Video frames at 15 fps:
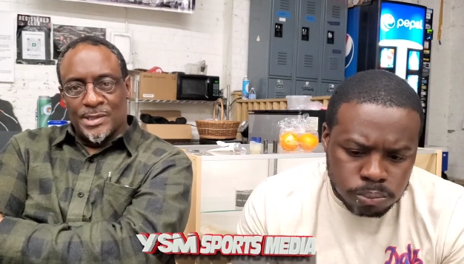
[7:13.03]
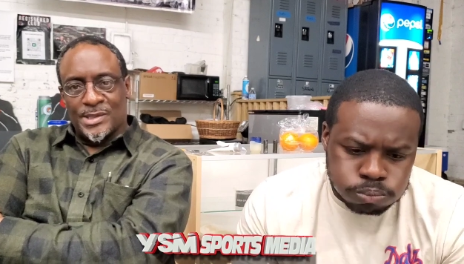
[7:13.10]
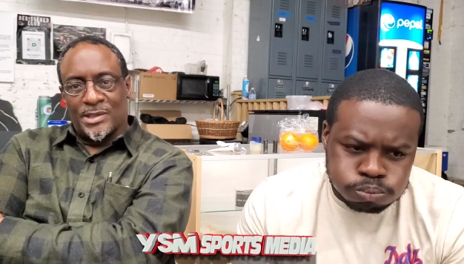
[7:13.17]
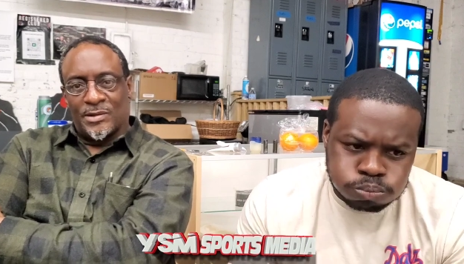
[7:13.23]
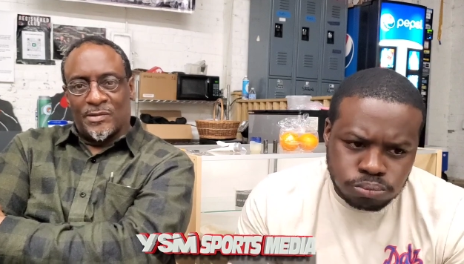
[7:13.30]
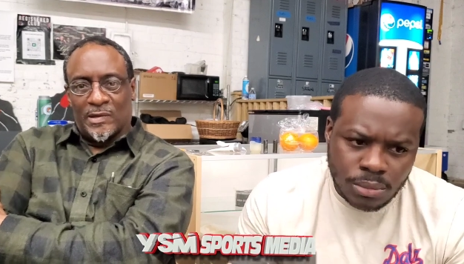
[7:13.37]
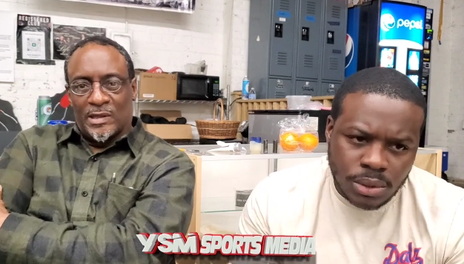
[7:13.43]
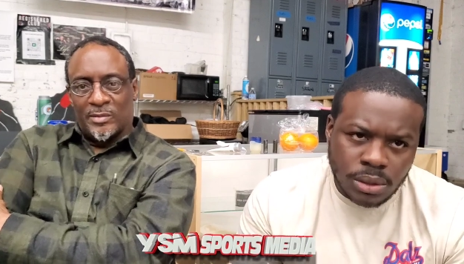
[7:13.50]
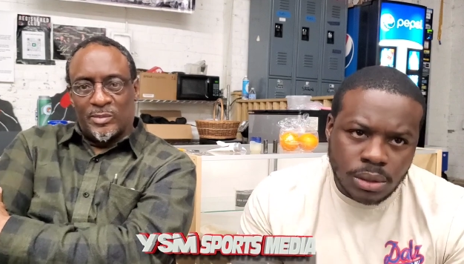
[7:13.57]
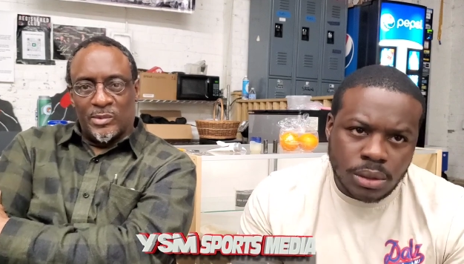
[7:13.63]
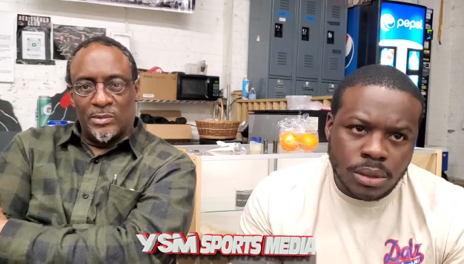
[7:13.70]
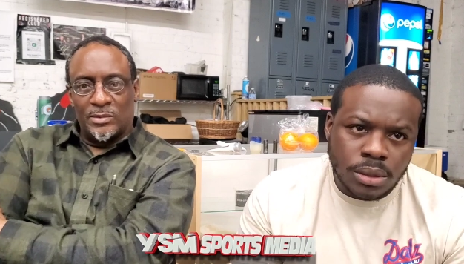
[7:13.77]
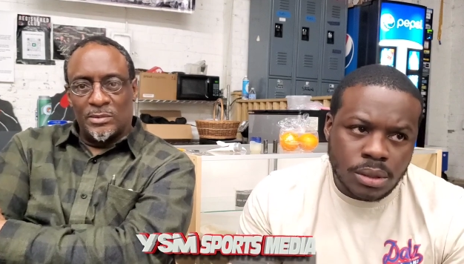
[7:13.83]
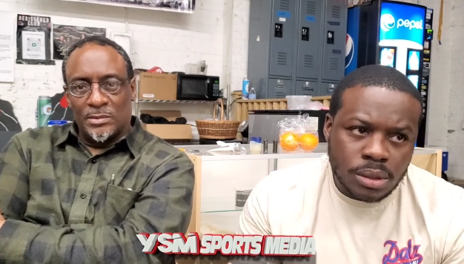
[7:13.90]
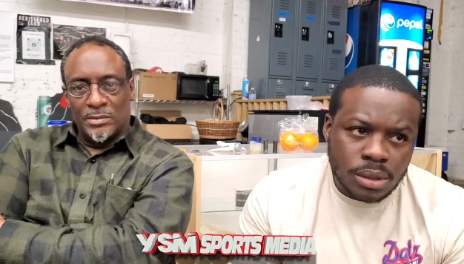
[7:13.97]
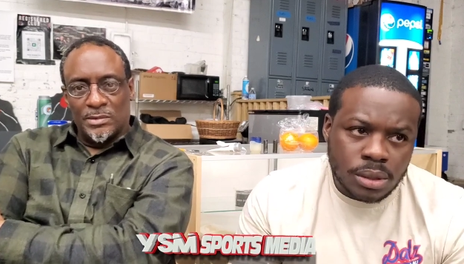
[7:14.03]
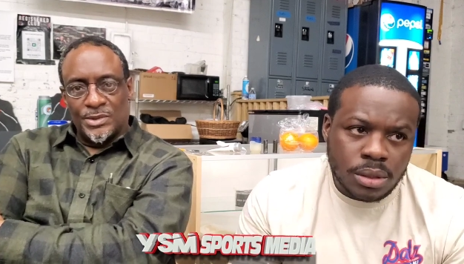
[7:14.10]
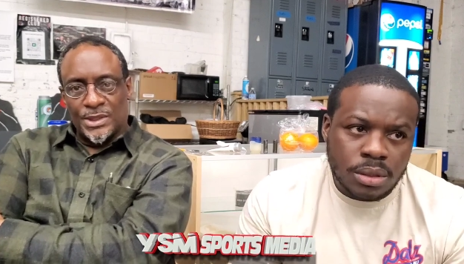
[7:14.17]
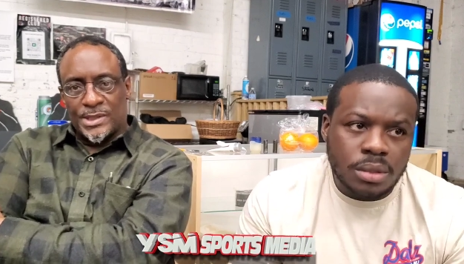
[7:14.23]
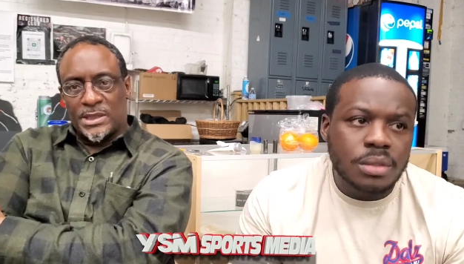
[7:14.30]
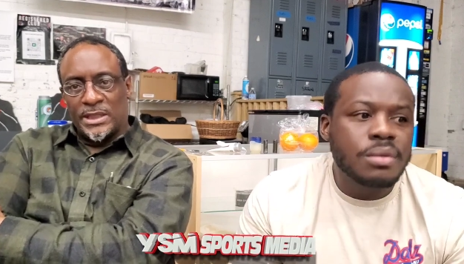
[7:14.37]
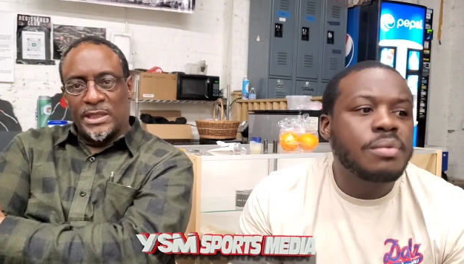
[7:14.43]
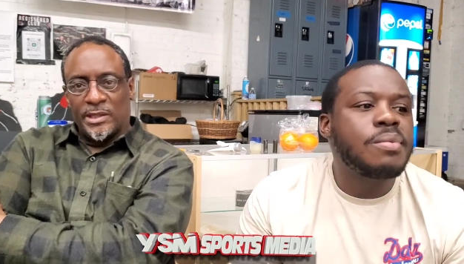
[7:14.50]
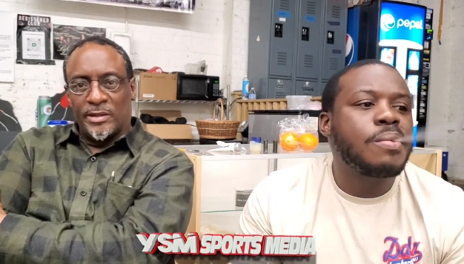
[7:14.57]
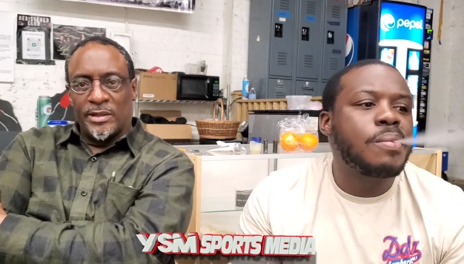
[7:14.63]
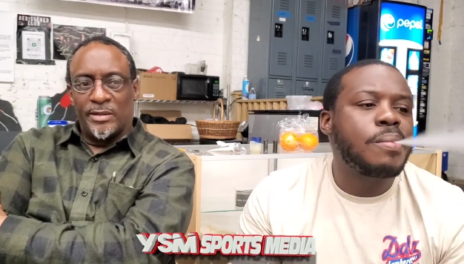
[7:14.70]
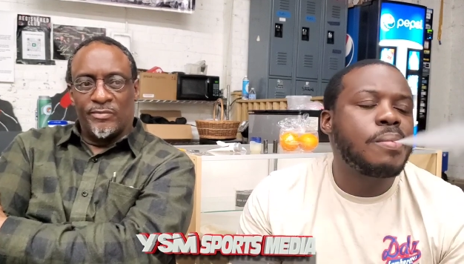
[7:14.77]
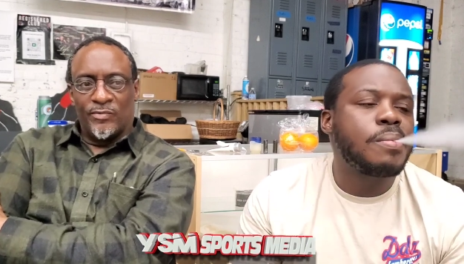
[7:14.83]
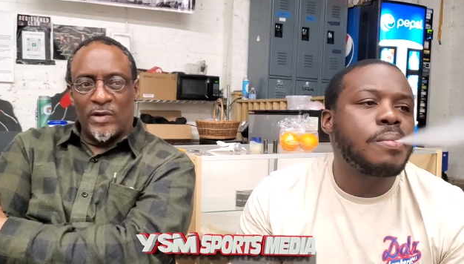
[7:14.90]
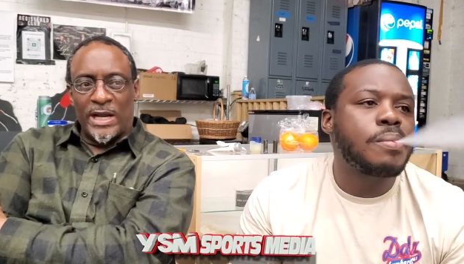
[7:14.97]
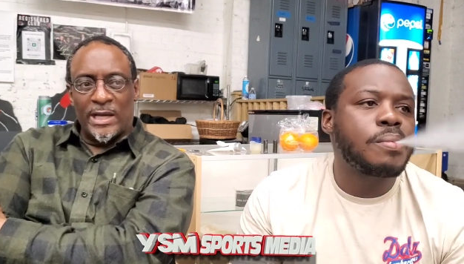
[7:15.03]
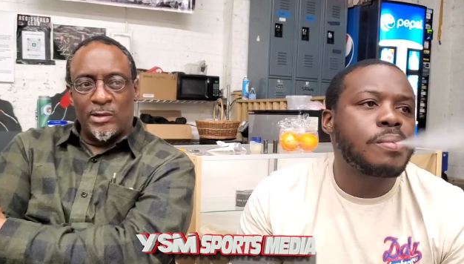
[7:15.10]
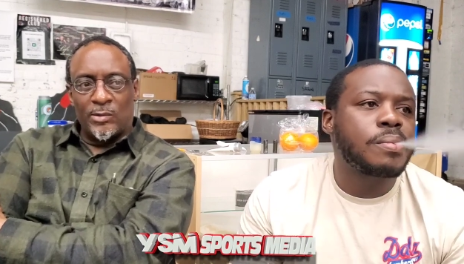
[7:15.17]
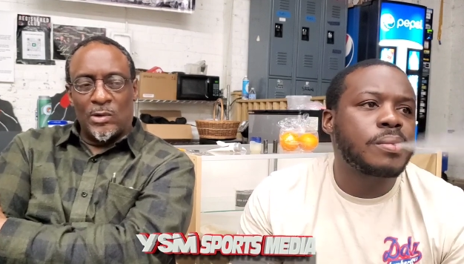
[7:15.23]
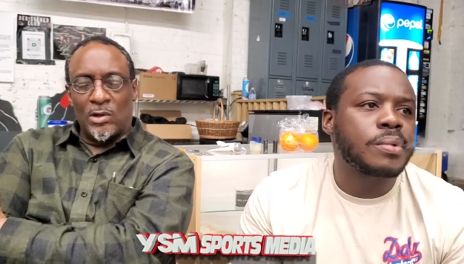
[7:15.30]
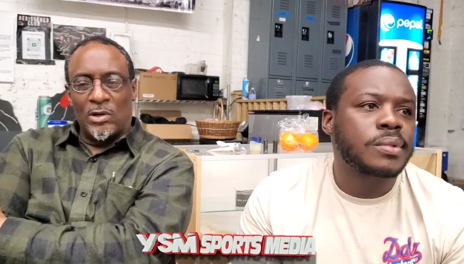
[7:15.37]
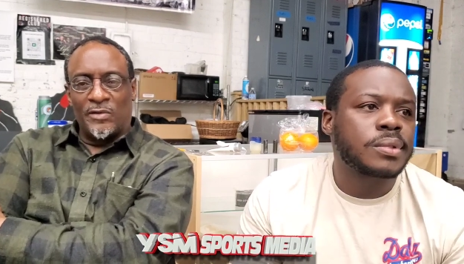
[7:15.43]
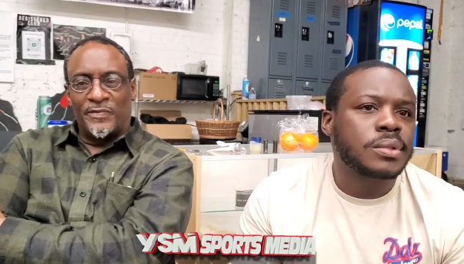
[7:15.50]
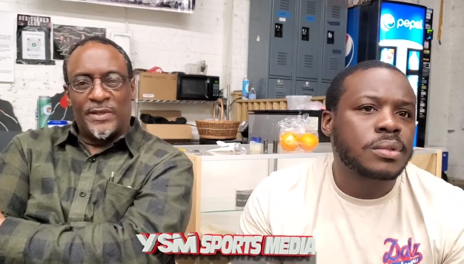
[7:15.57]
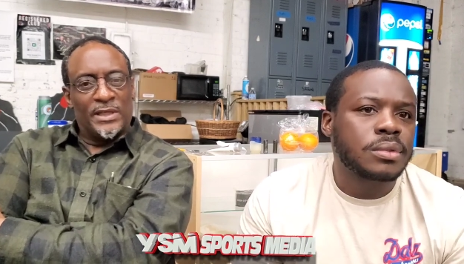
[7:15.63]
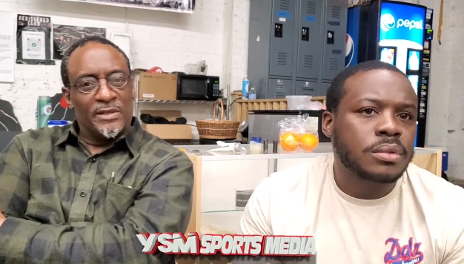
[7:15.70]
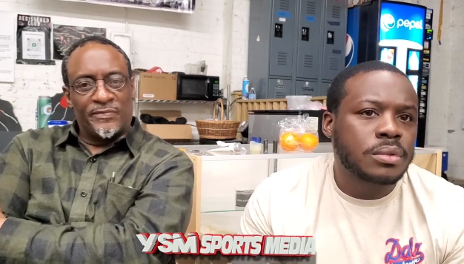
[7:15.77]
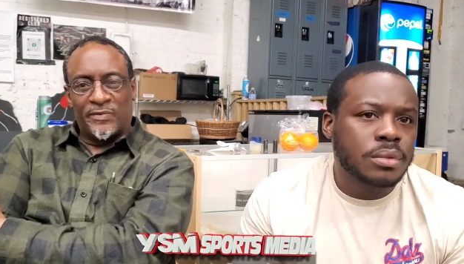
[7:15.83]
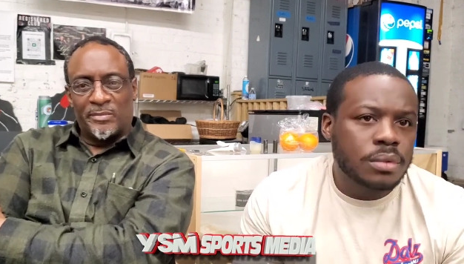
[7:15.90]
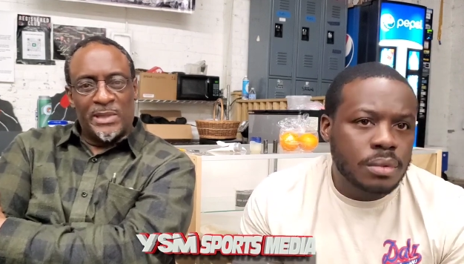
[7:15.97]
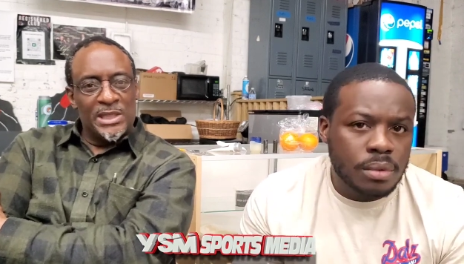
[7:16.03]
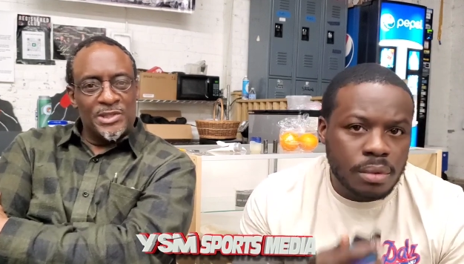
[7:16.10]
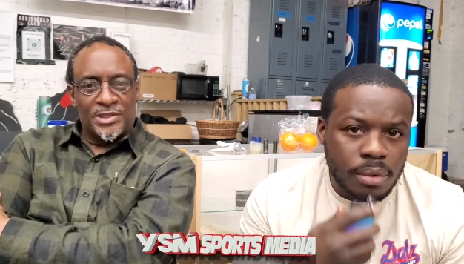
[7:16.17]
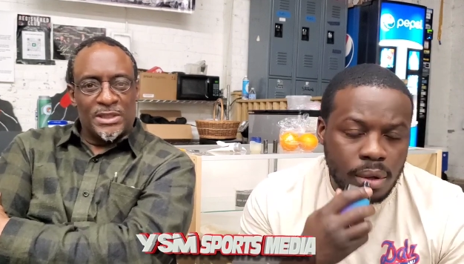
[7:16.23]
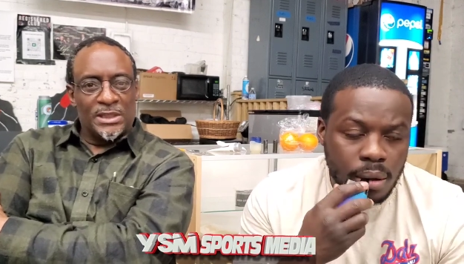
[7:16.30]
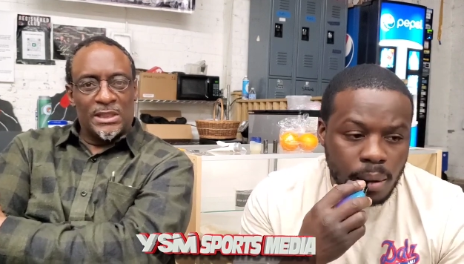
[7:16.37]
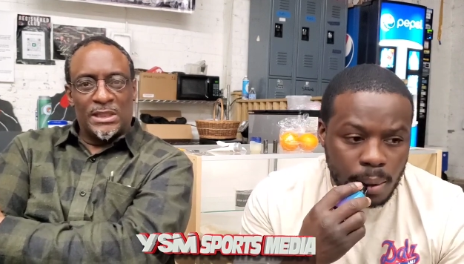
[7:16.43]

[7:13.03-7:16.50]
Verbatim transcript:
Speaker 1: is incredible. Just to hear him rattle off the information